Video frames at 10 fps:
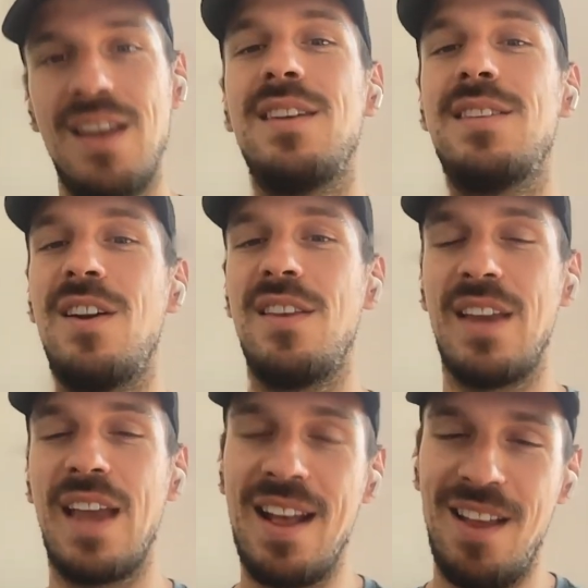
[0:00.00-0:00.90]
Is there
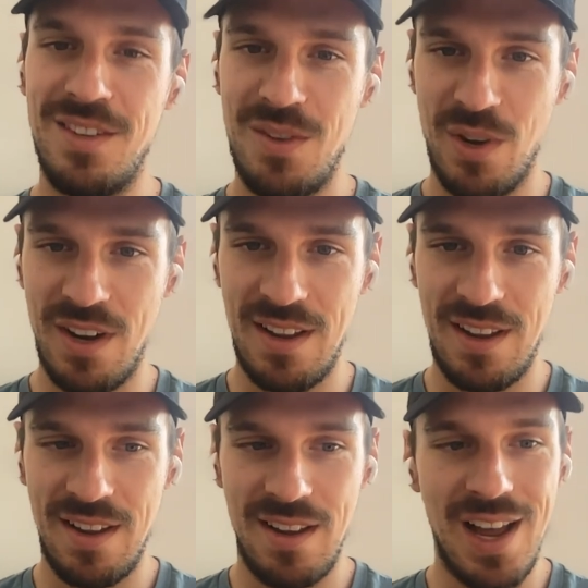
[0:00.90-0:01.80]
anything else you want
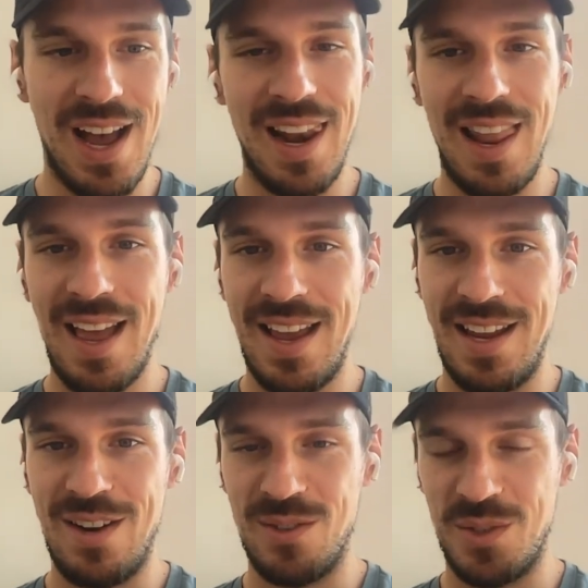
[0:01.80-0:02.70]
to
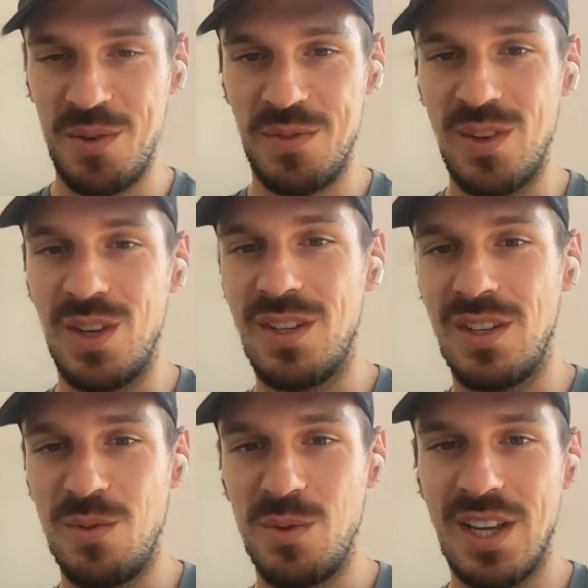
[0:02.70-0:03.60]
highlight on sort of the
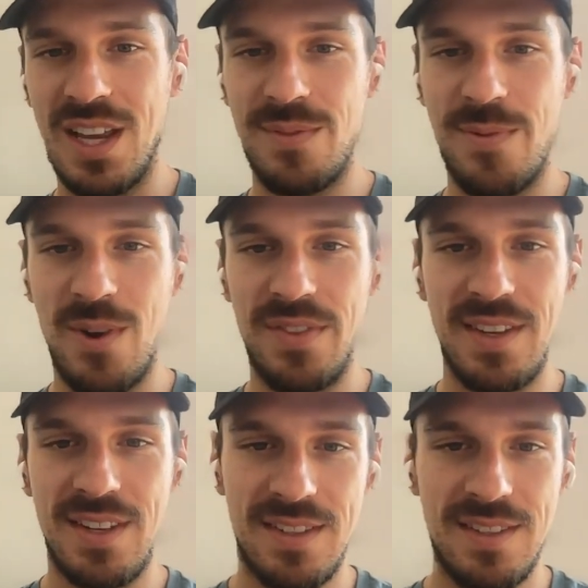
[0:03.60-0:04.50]
use case front
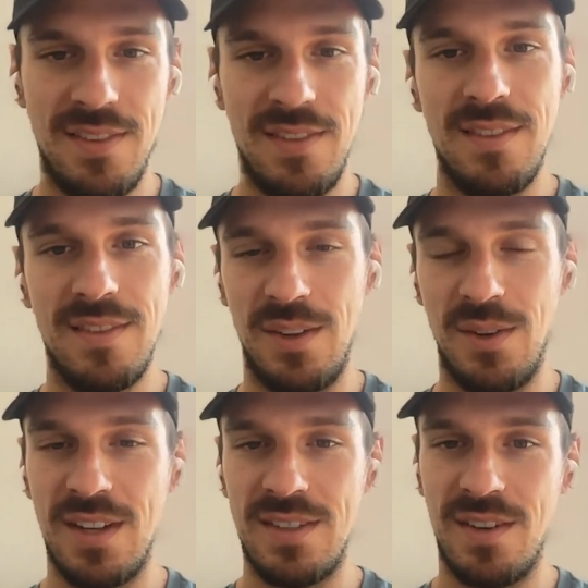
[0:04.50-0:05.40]
that you
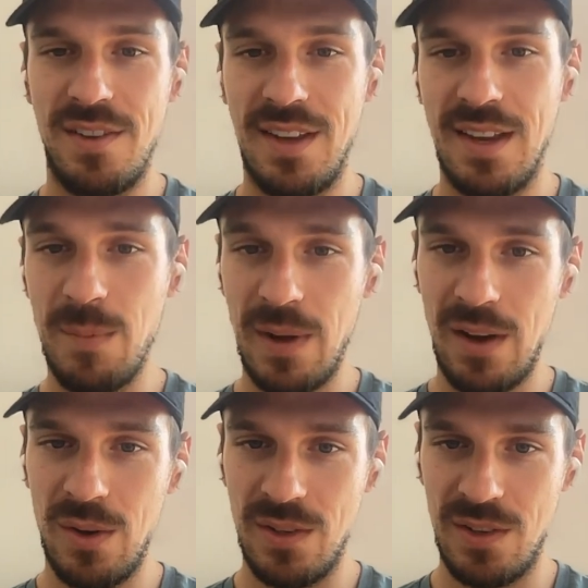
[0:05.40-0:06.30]
guys are thinking
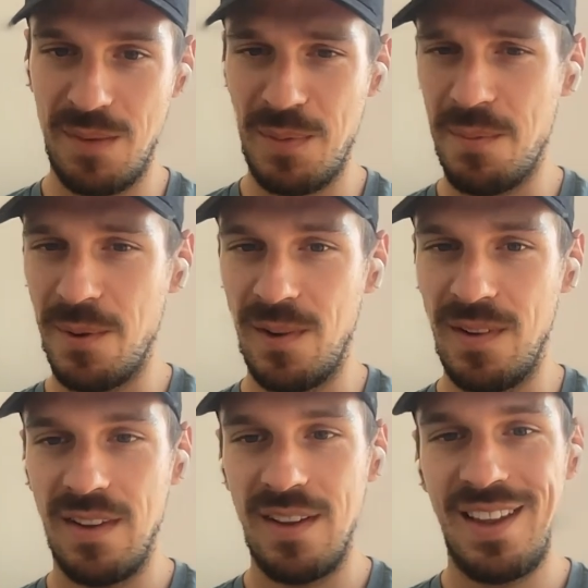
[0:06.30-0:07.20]
about, or that
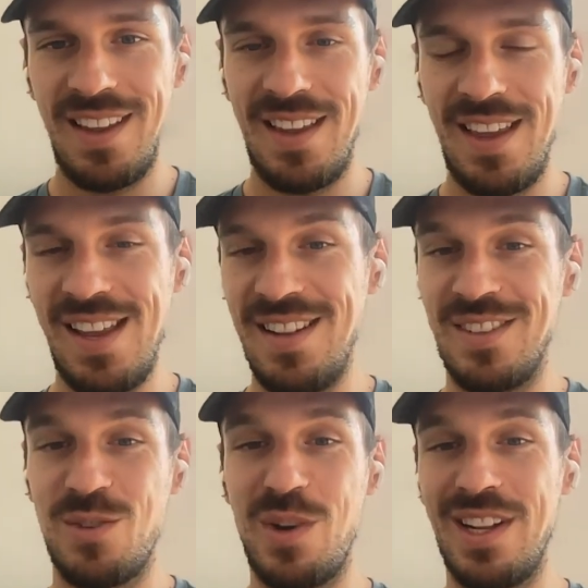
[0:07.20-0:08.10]
people in the
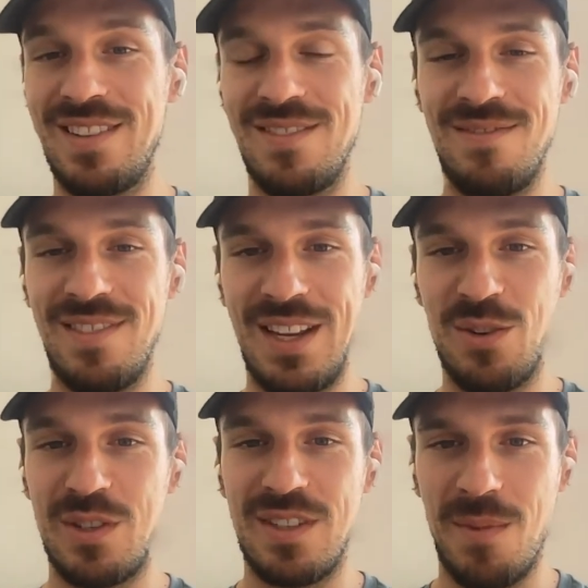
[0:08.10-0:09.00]
Squid
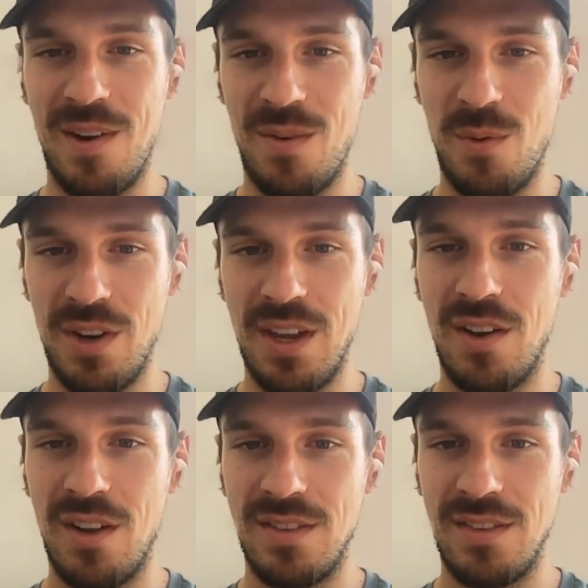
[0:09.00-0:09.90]
ecosystem are working
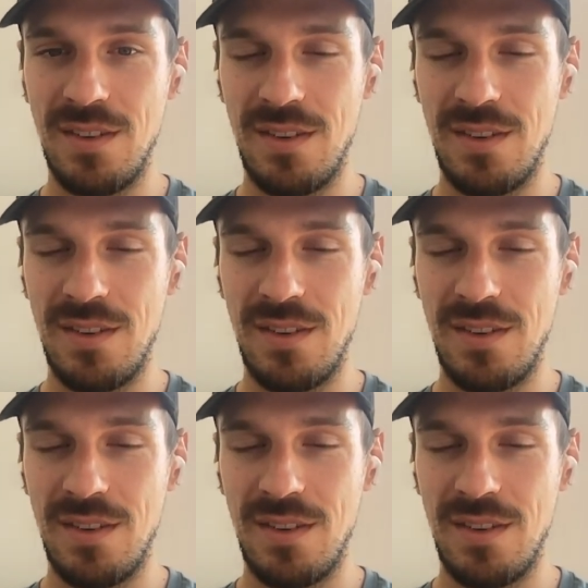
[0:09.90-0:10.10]
on?